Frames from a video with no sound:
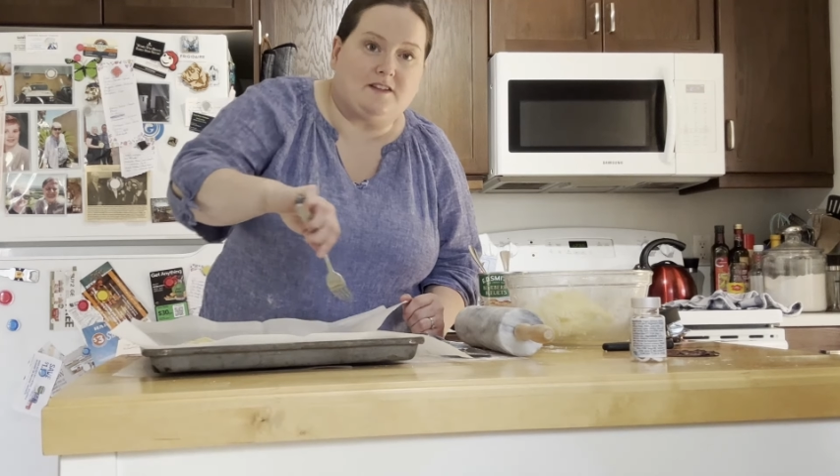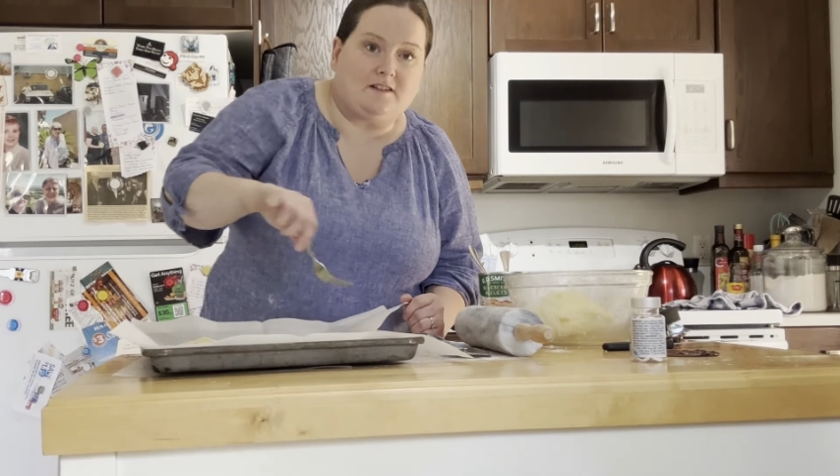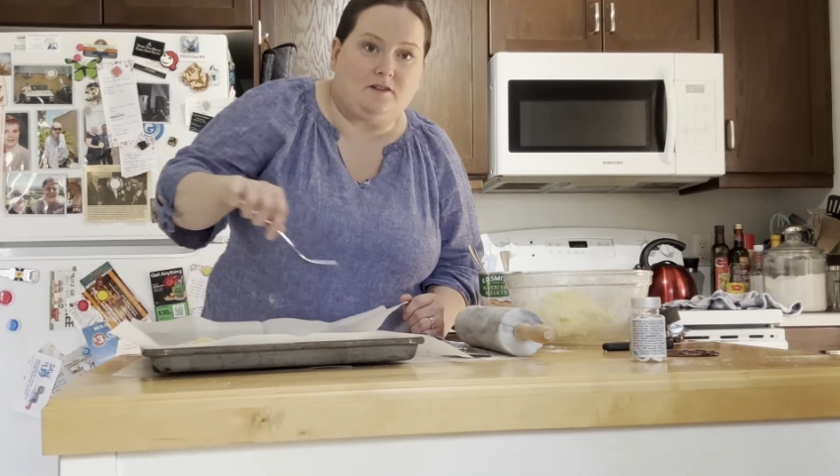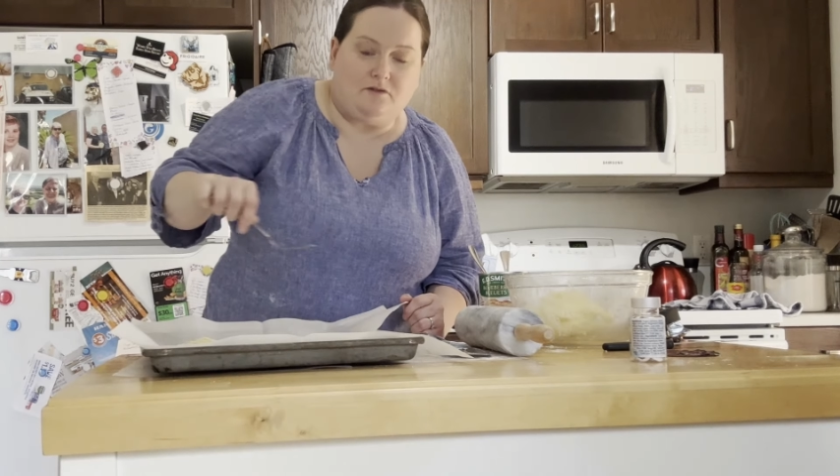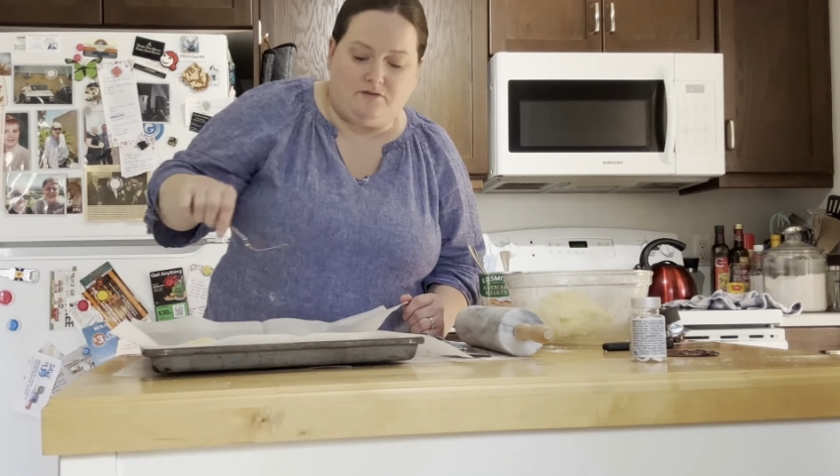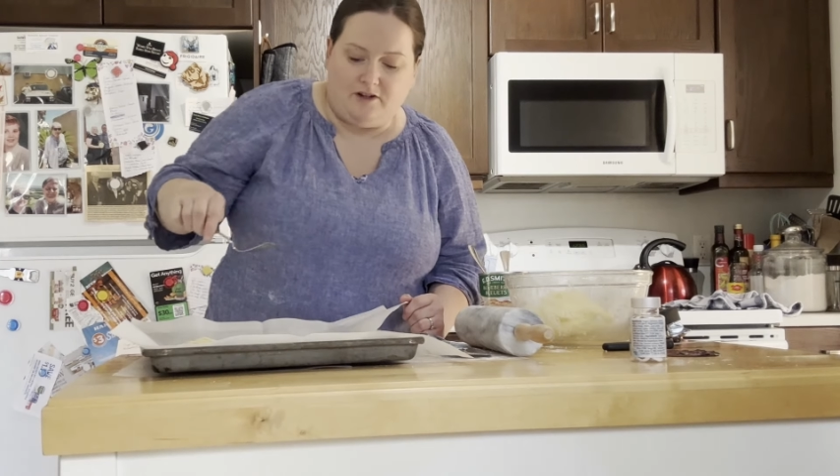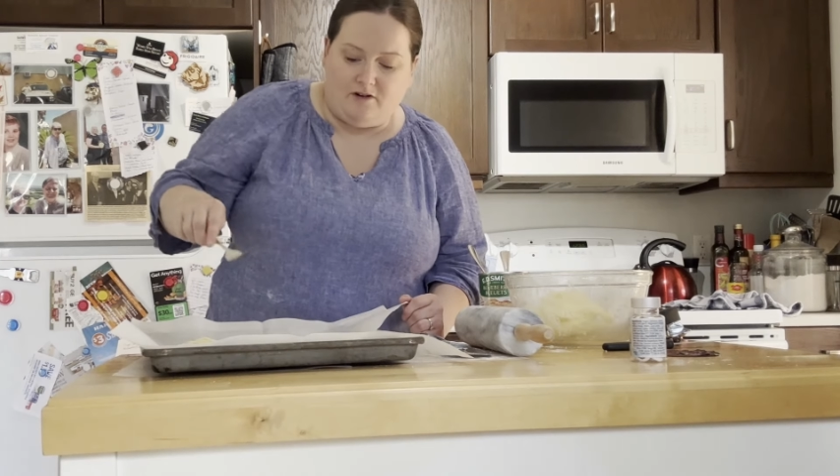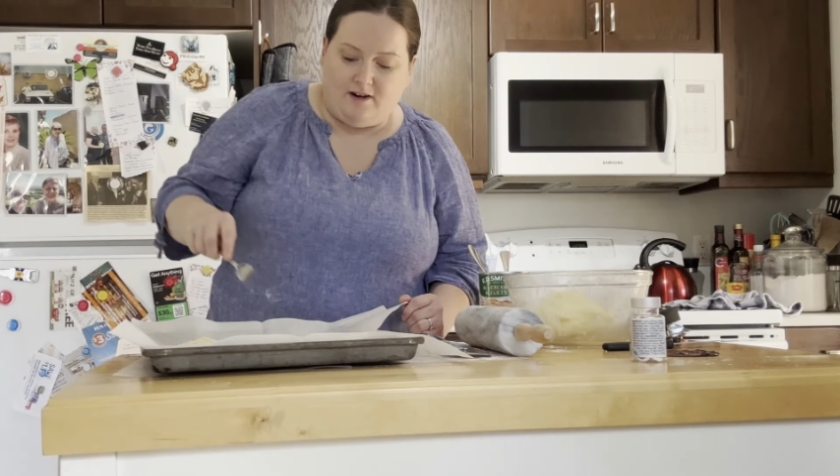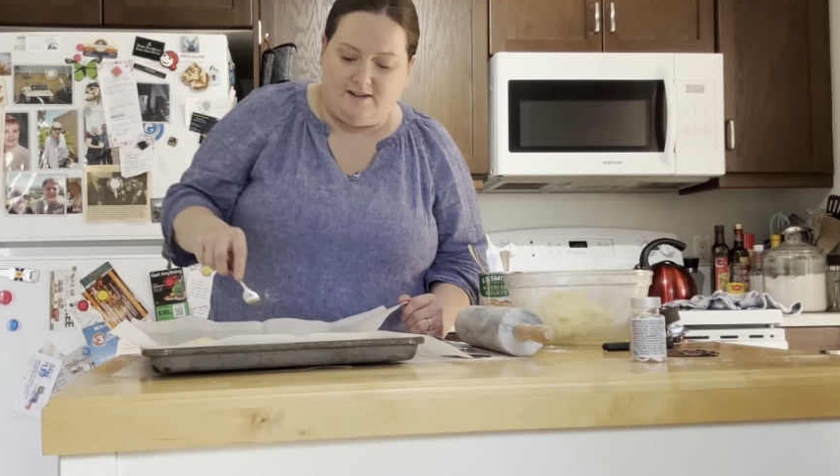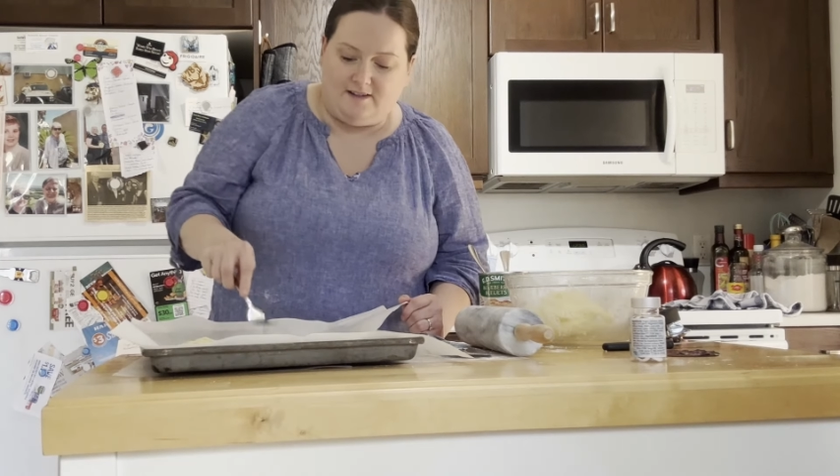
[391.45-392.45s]
this gluten-free
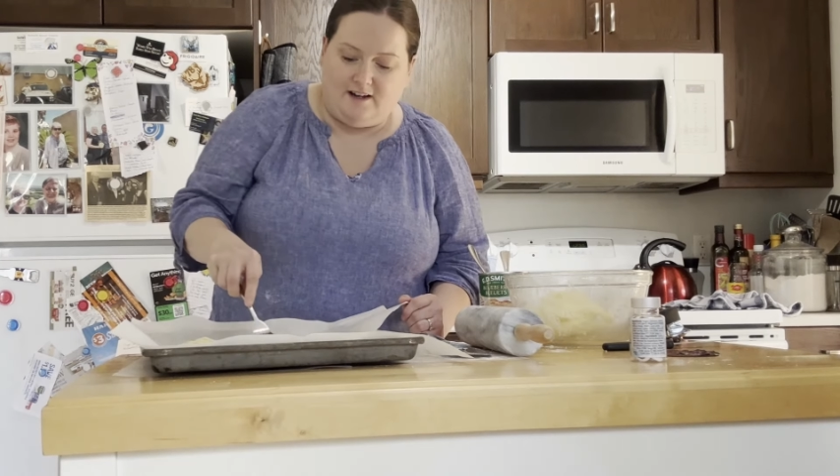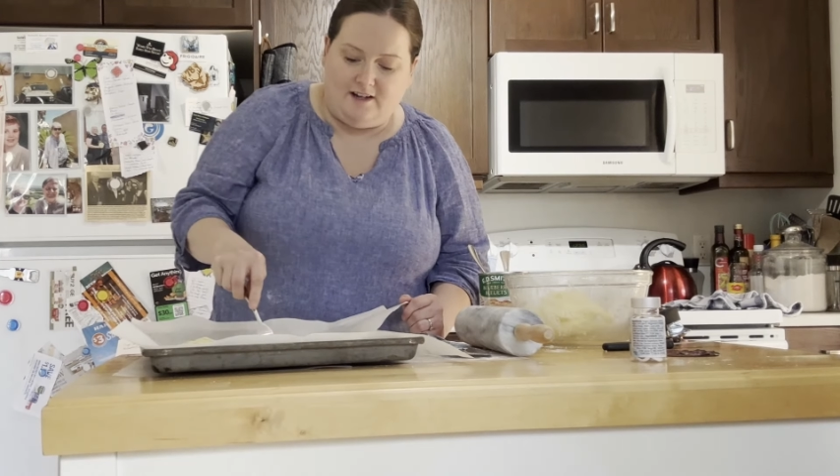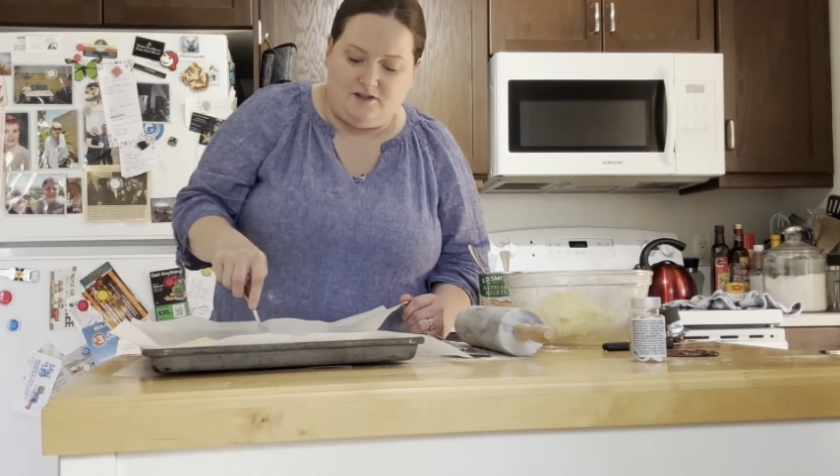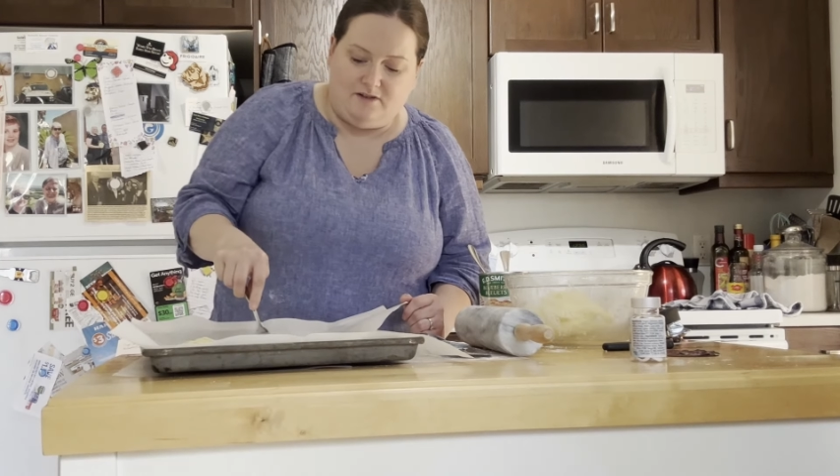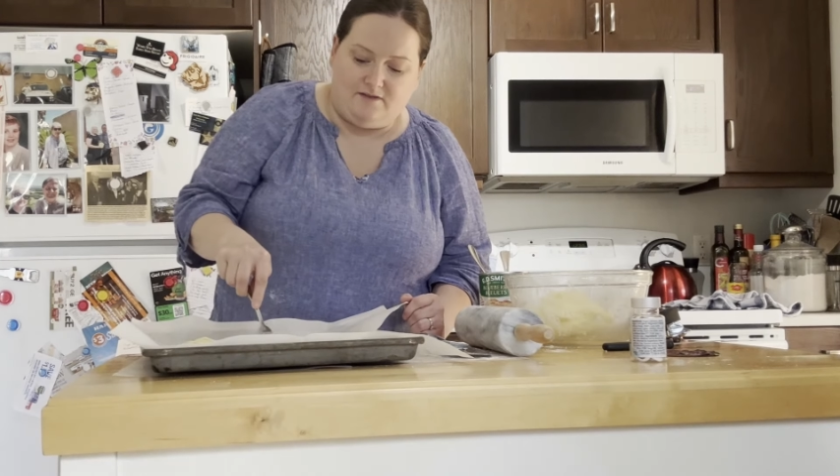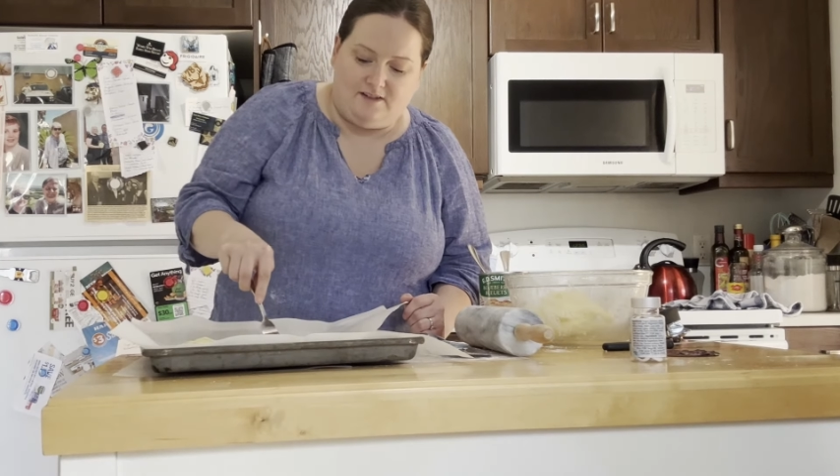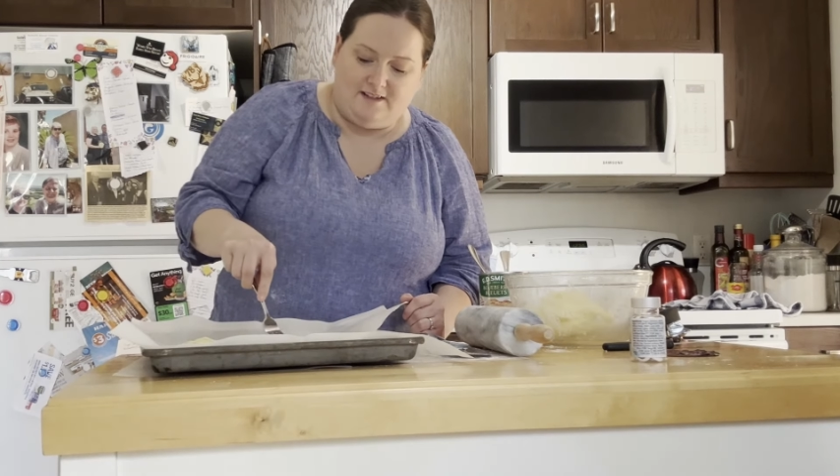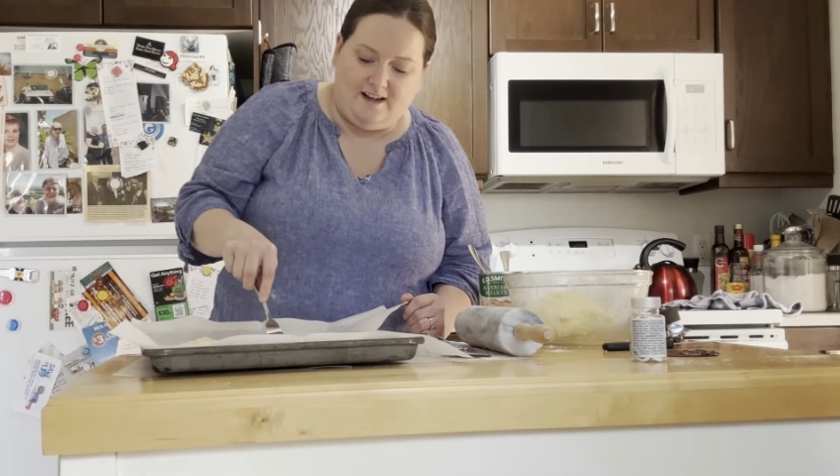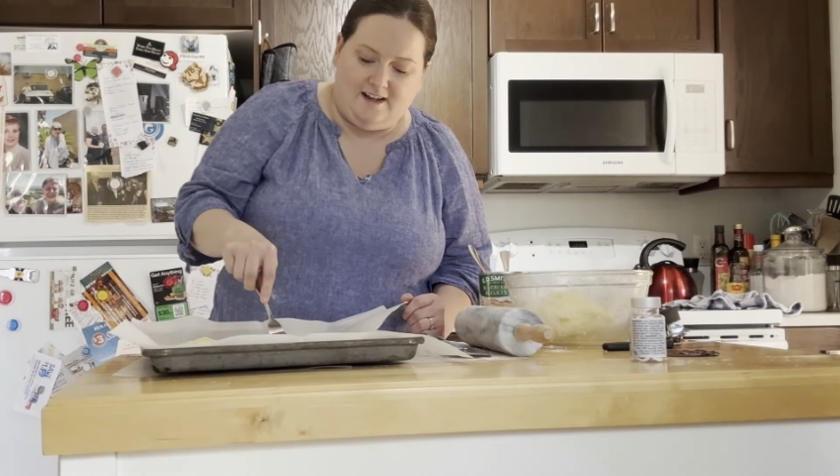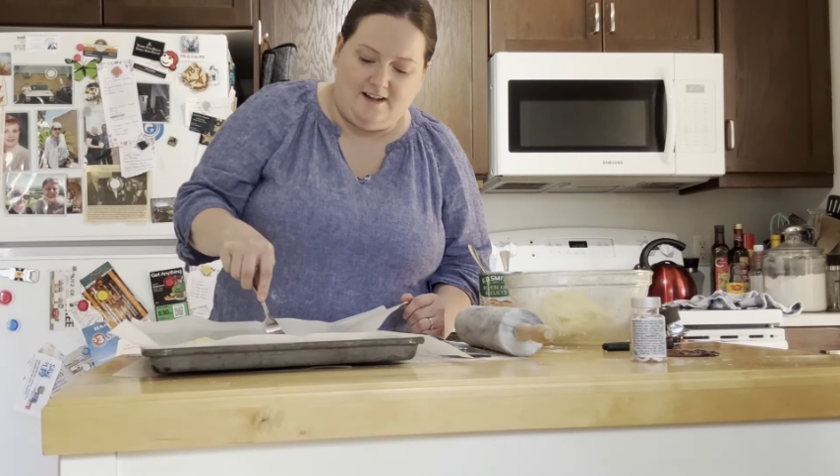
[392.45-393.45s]
crust, I do have to
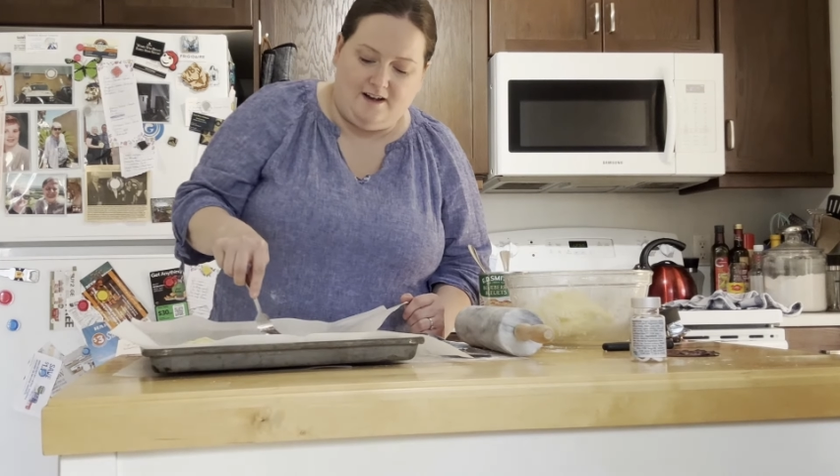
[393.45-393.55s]
say.